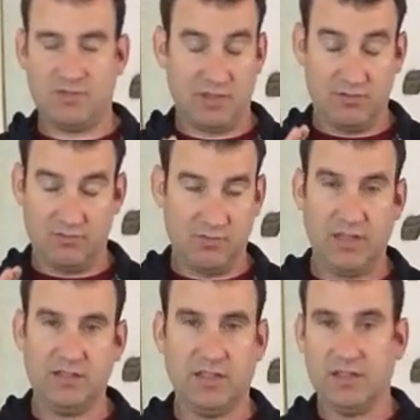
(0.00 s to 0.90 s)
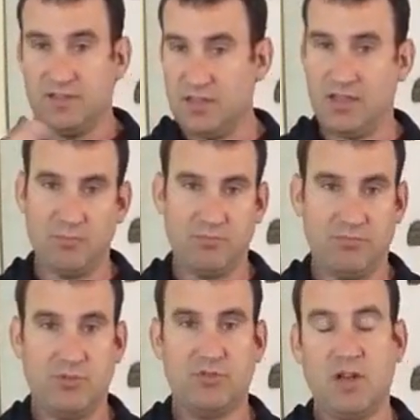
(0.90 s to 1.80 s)
They're great. Like I said, I
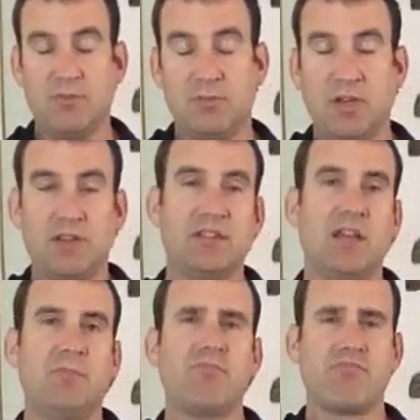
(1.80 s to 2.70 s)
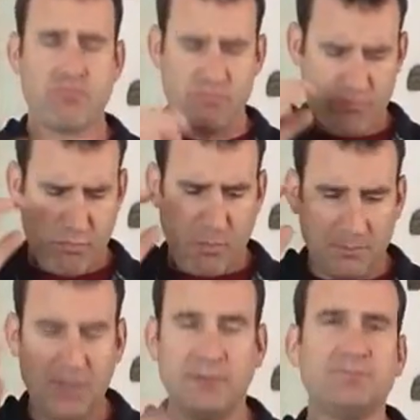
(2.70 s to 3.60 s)
prescribe them all the time,
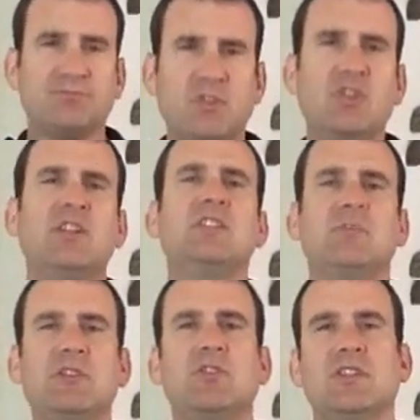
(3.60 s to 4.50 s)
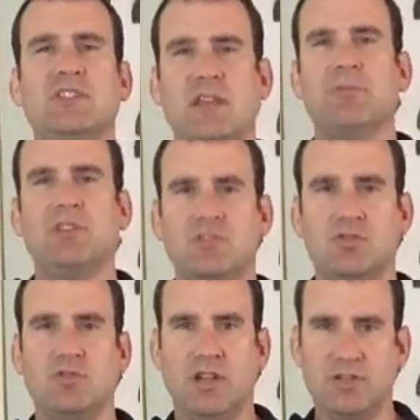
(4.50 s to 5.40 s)
but you need to be doing something
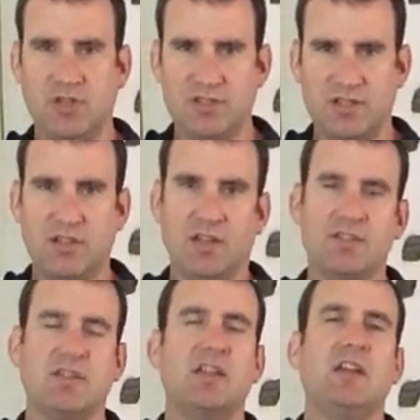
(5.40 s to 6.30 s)
to address the cause.